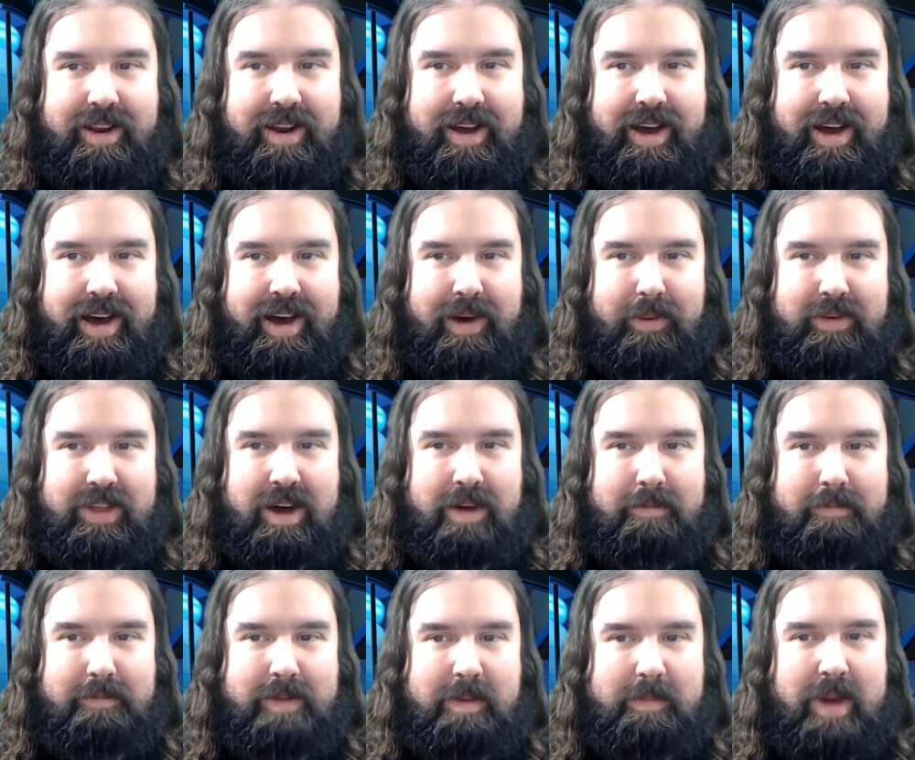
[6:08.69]
Uh,
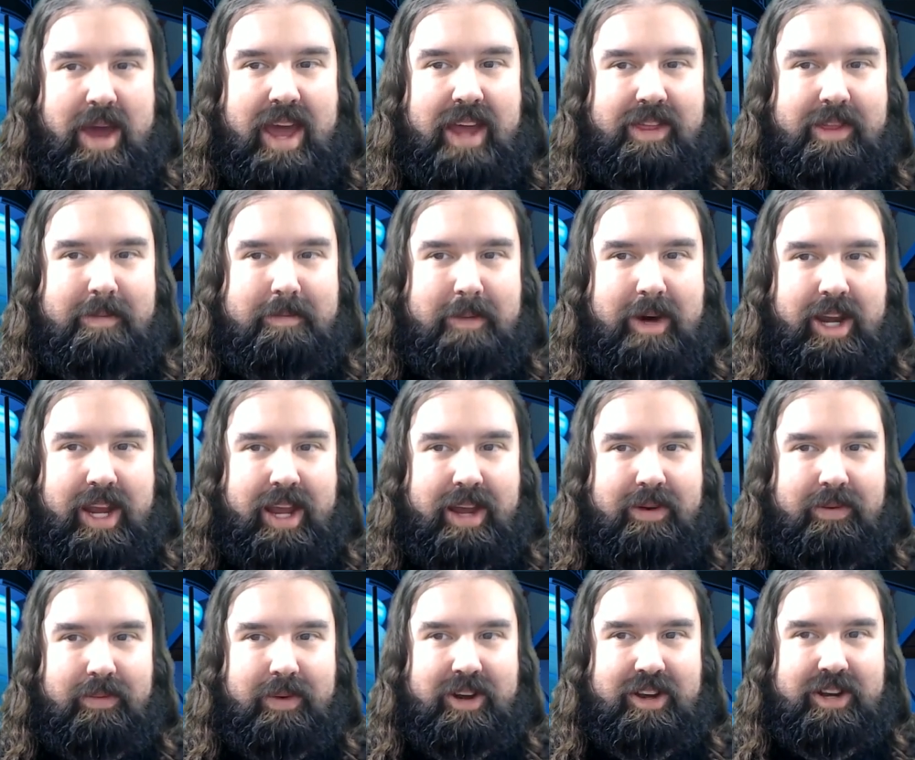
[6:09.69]
without me paying them money,
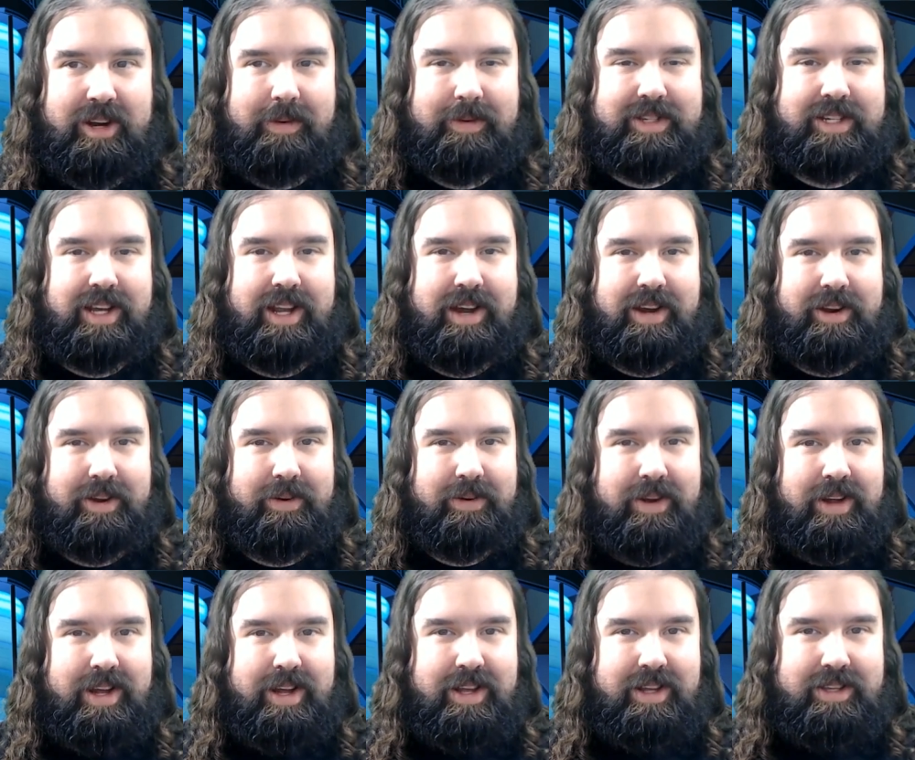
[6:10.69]
which I wasn't going to do.
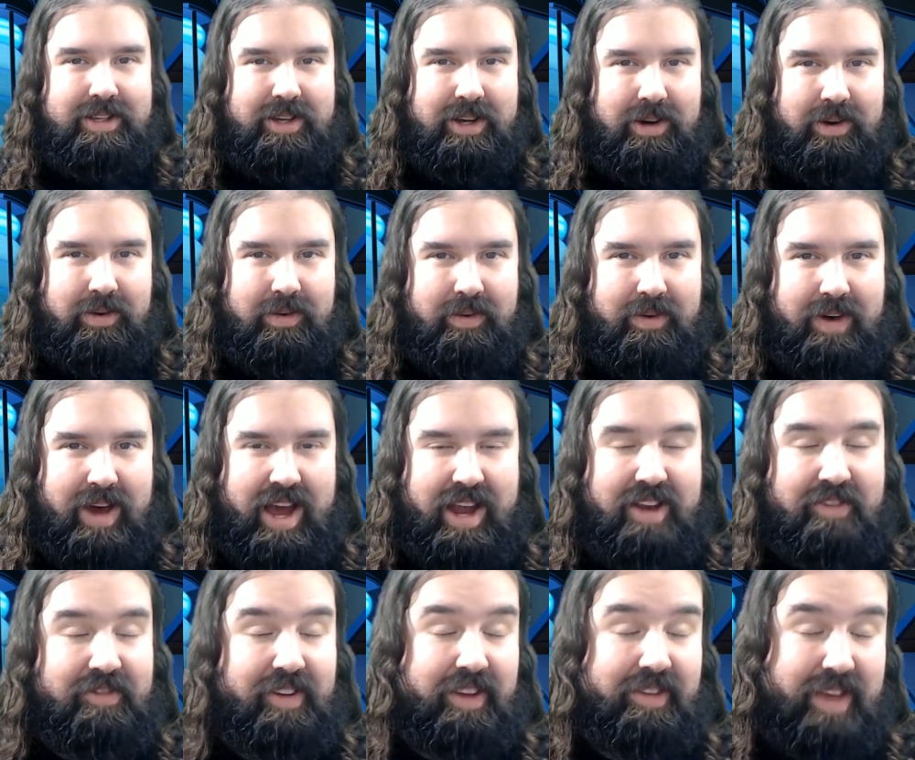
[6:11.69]
So I had
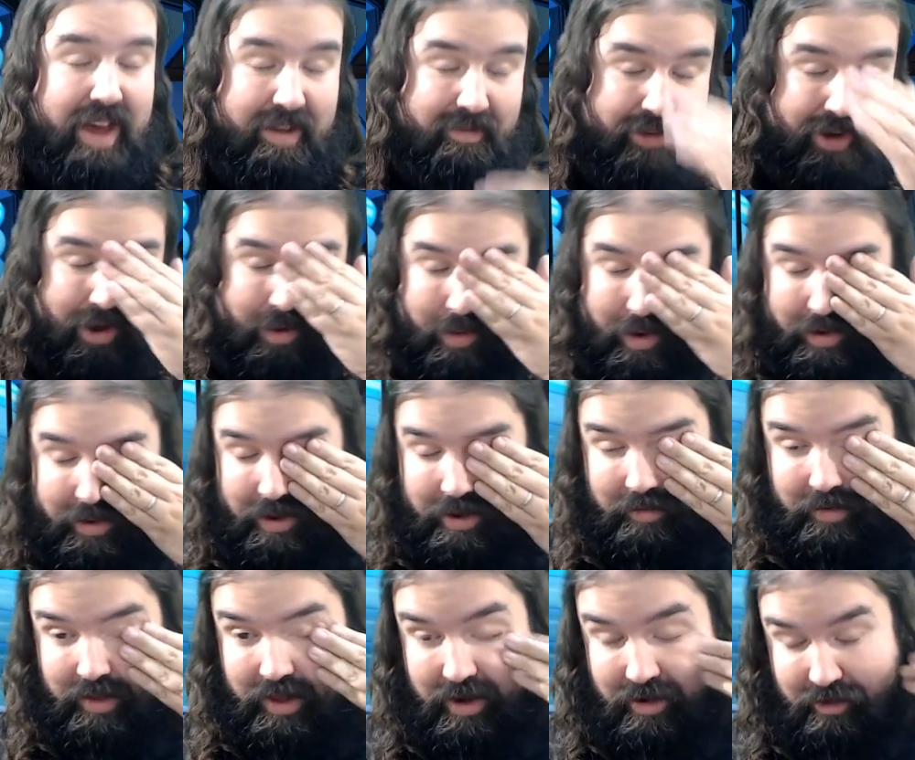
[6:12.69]
to fix that very quickly
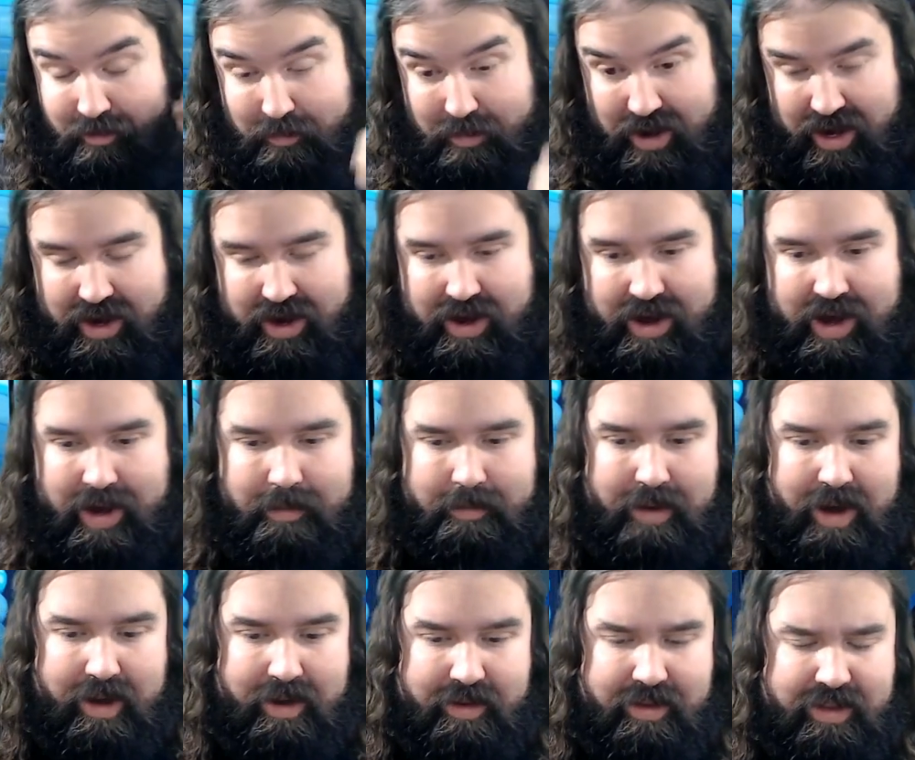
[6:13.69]
over lunch. But um,
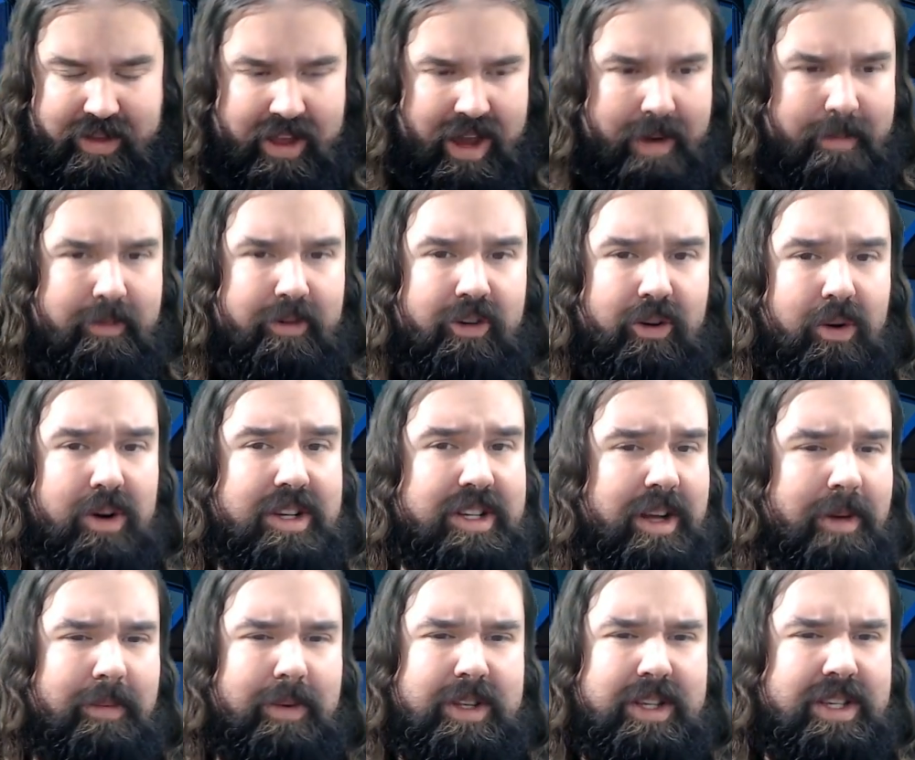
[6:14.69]
I, I'm sure
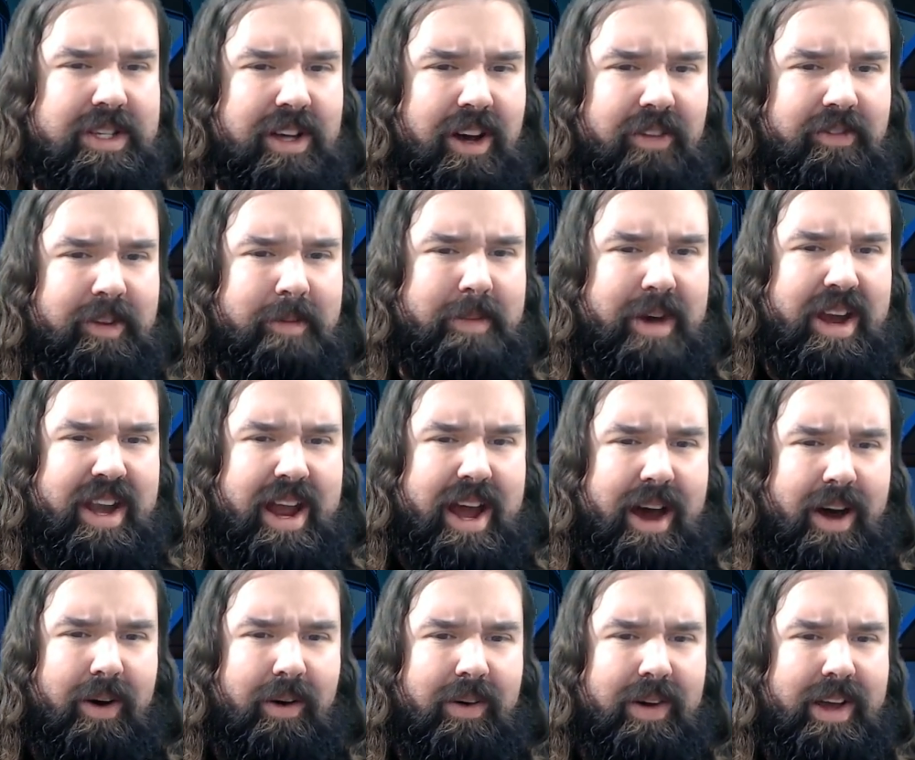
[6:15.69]
someone solved it by
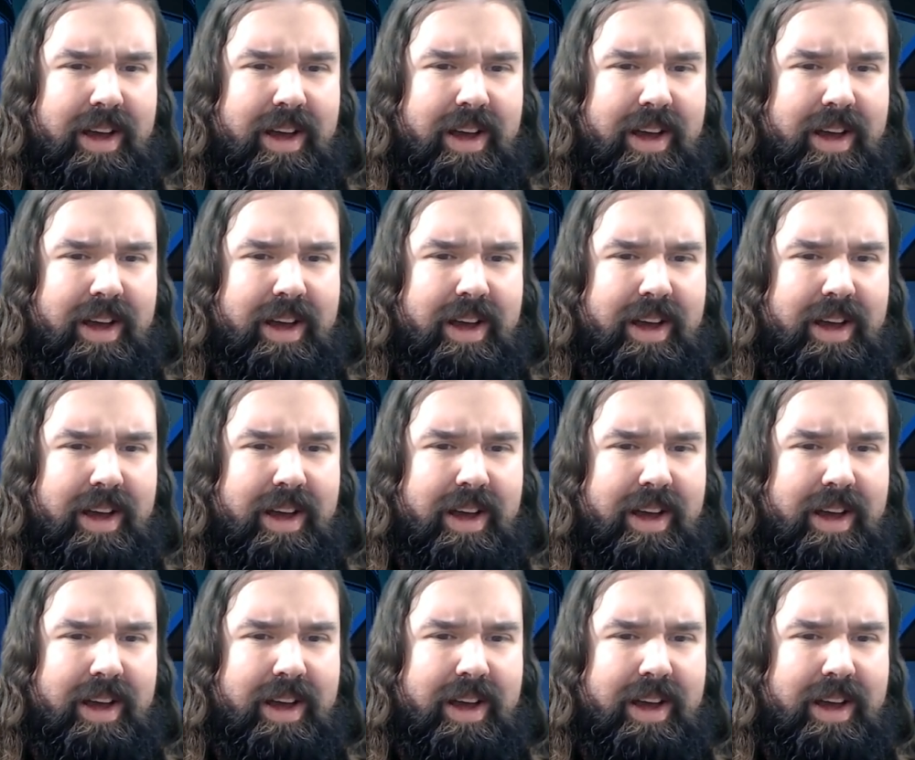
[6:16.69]
now.